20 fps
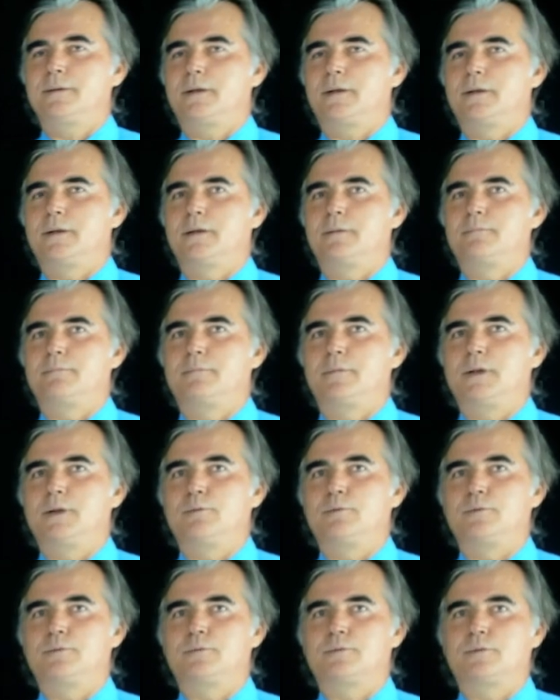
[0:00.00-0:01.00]
I am
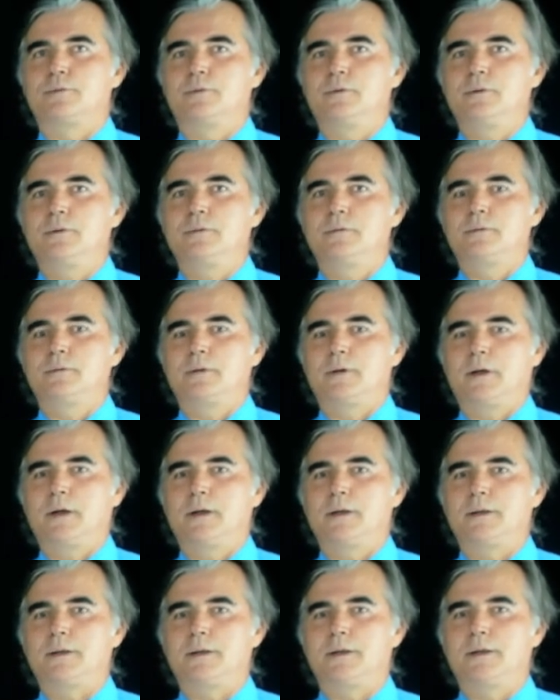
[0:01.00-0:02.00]
Mevlüt GÜL.
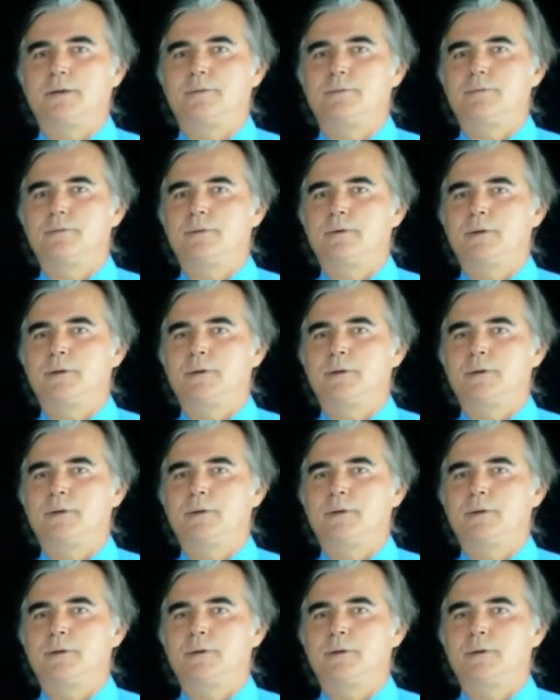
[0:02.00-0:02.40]
I give